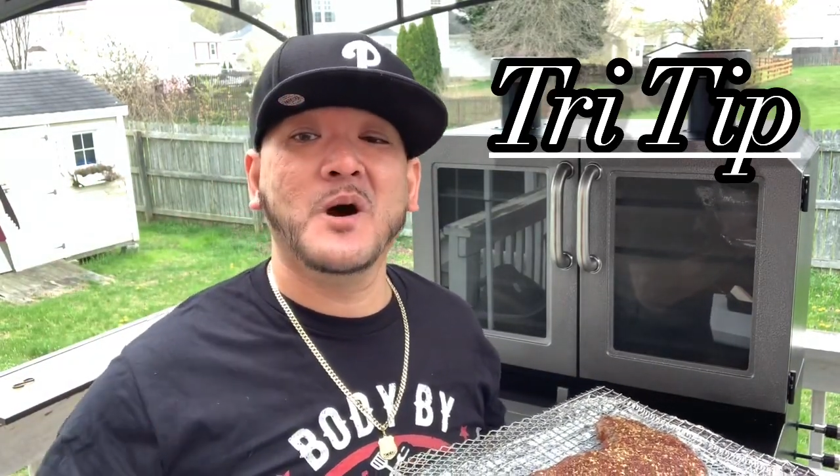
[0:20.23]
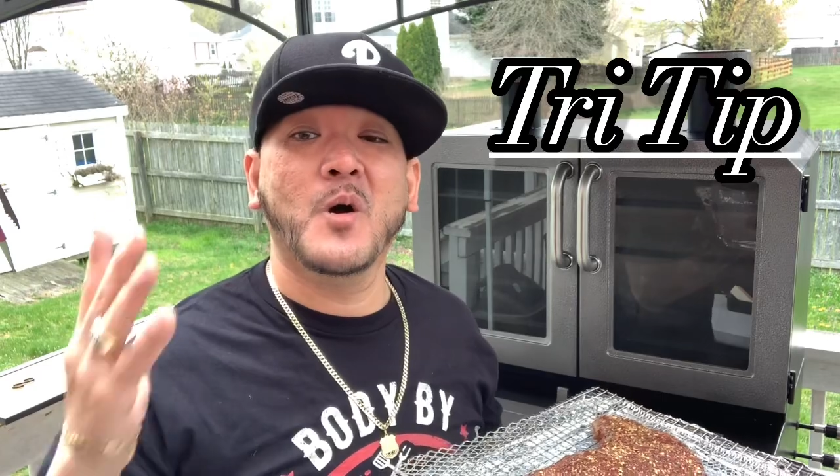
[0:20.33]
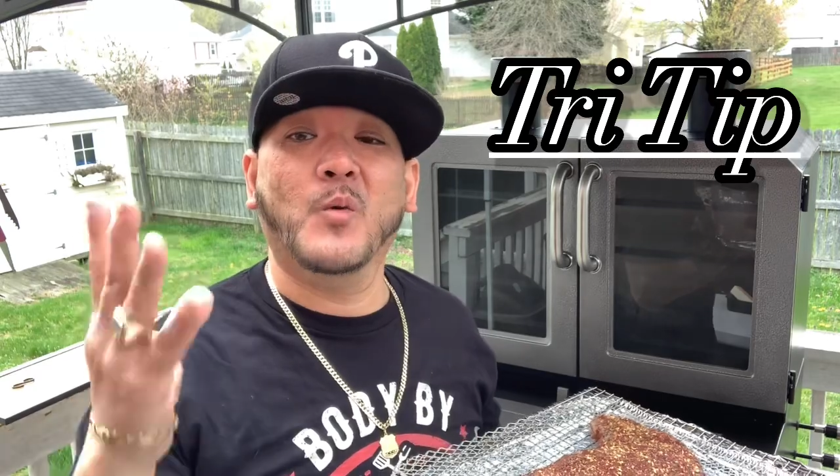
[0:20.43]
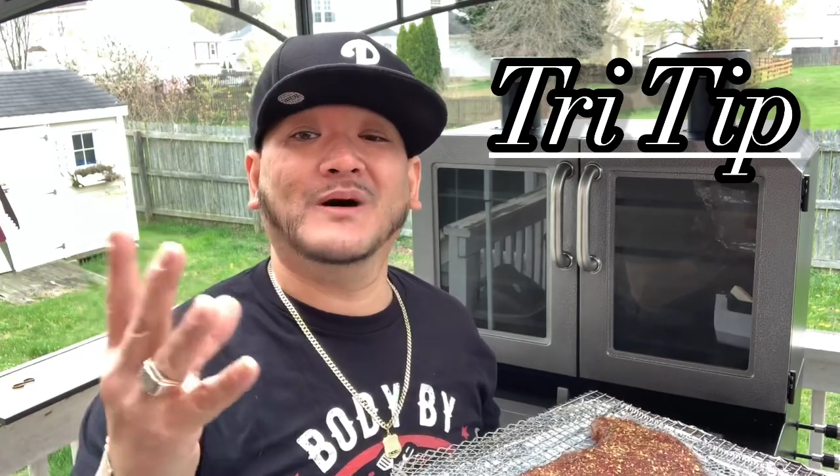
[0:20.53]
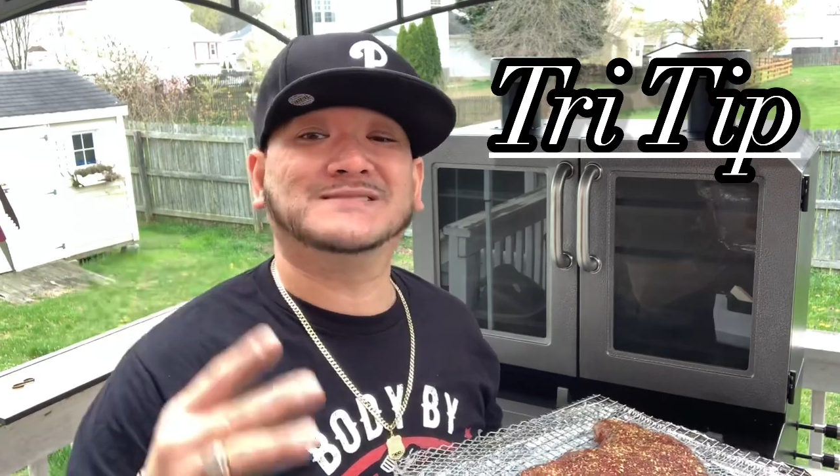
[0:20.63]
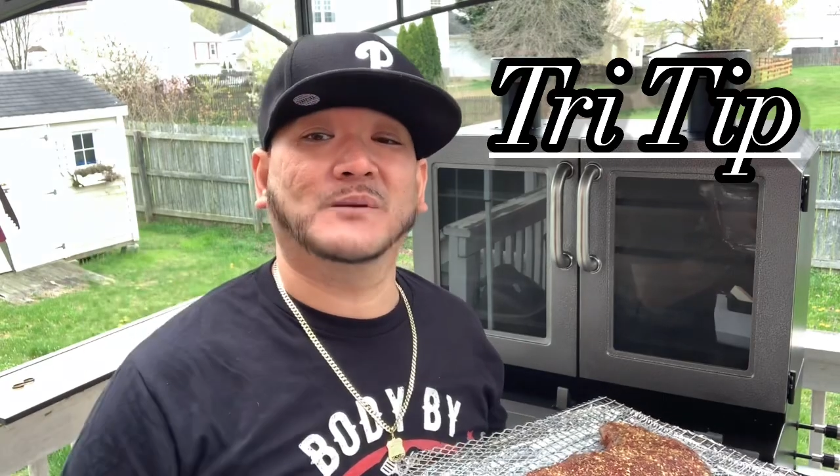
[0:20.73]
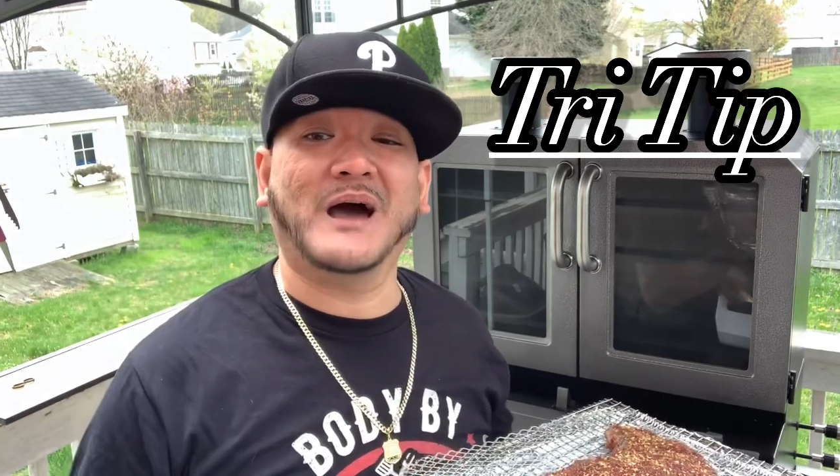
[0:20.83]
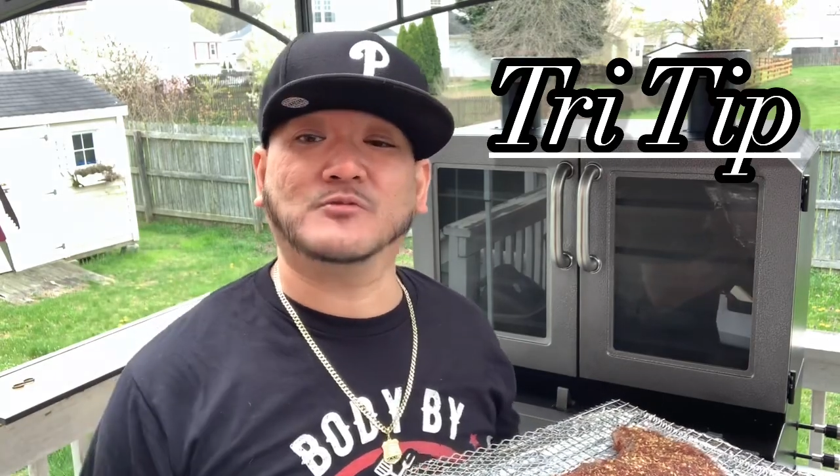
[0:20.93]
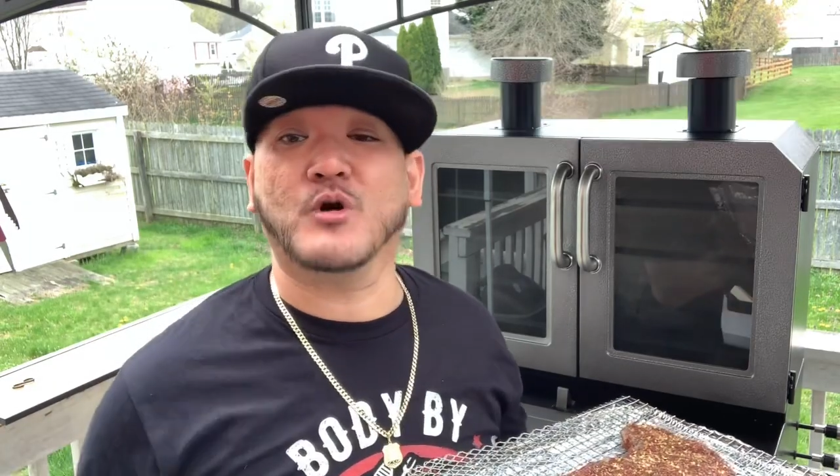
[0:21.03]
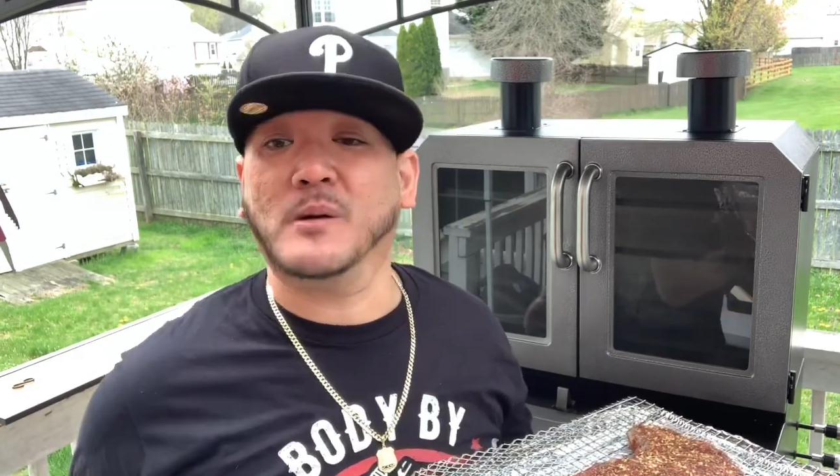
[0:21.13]
What's up,
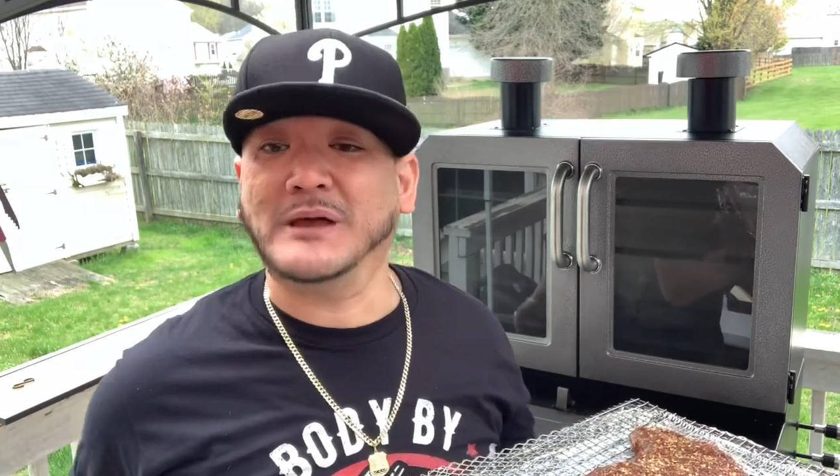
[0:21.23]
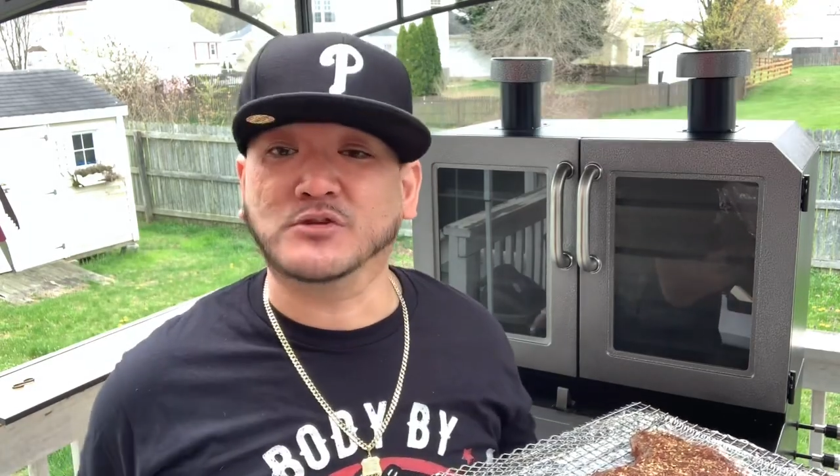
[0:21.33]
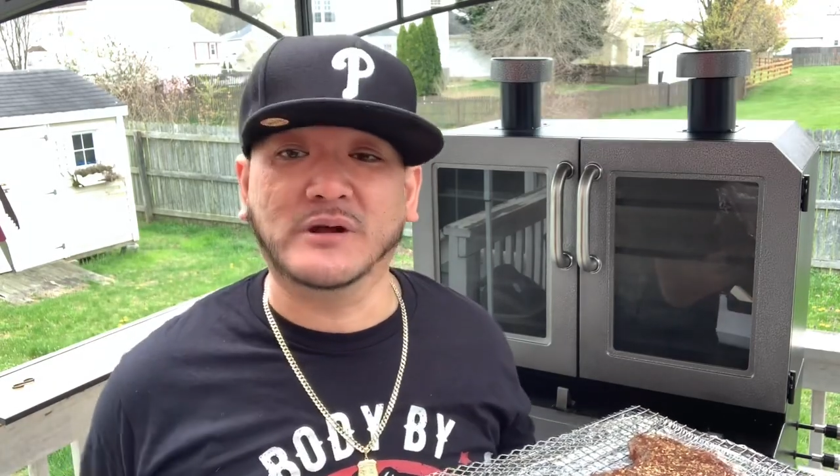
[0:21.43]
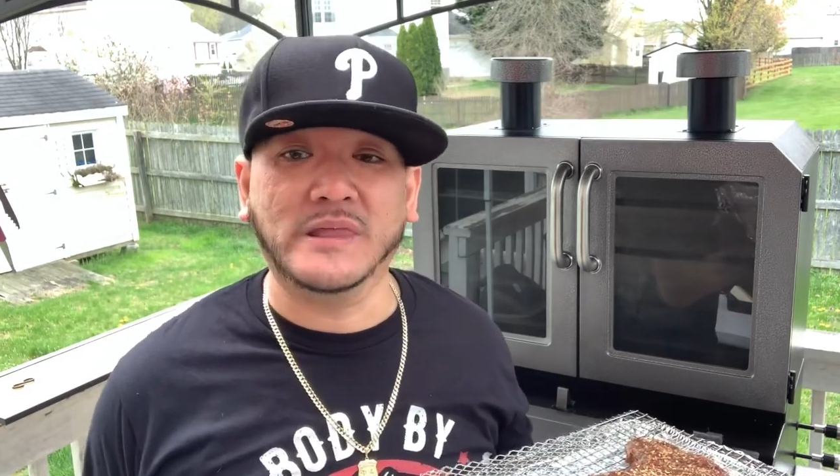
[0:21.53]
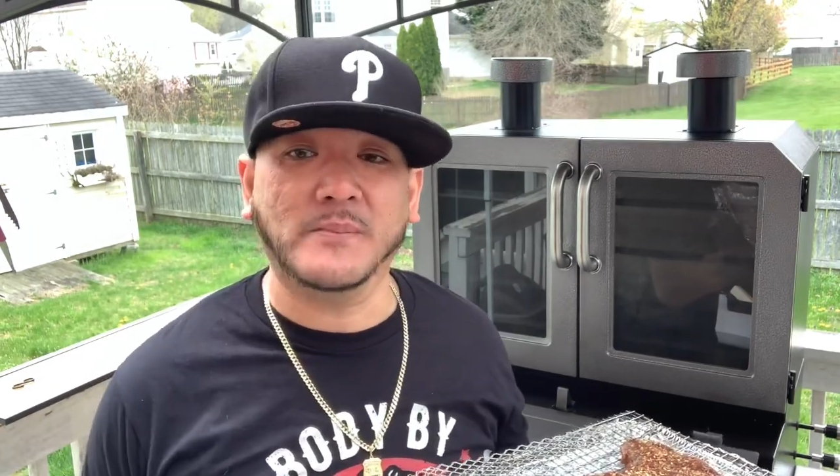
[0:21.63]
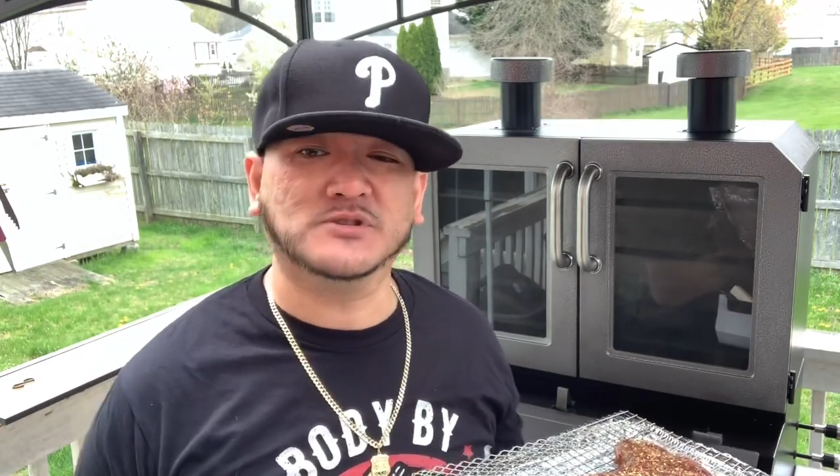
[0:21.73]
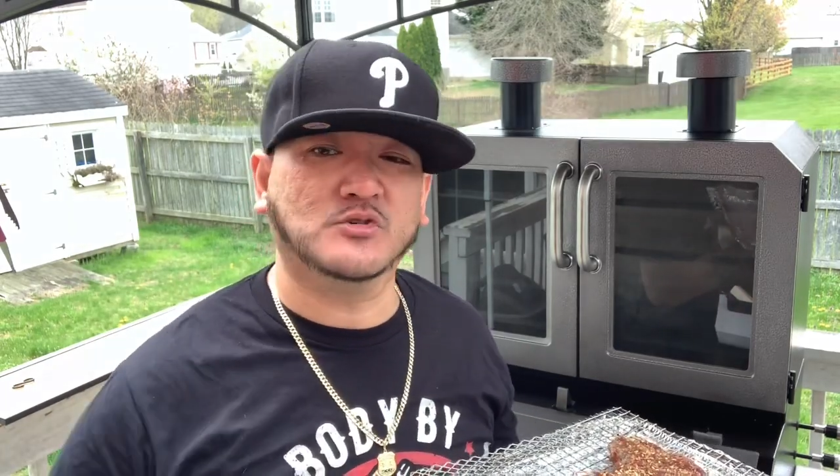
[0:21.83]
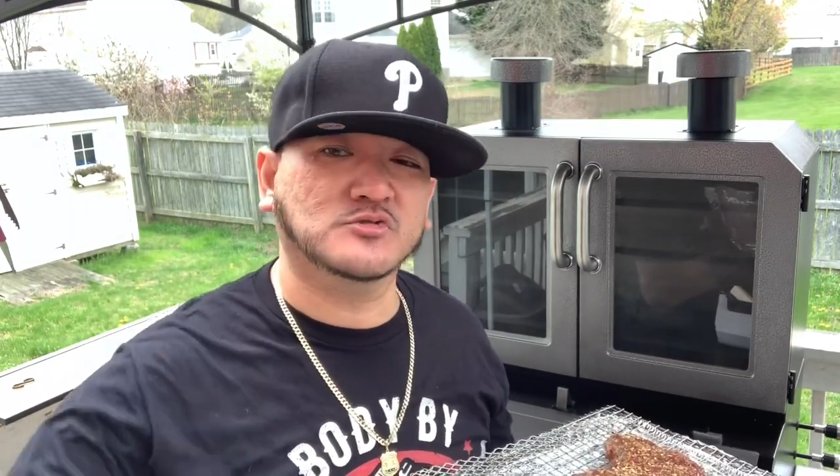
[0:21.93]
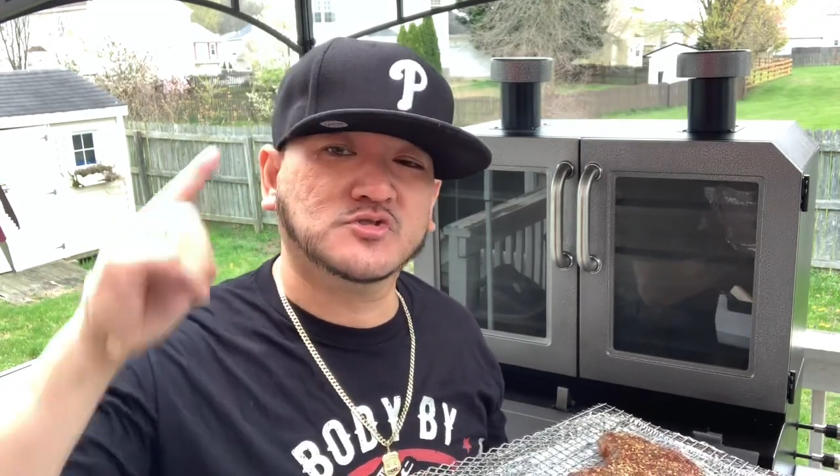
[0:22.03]
guys? Welcome back to another episode of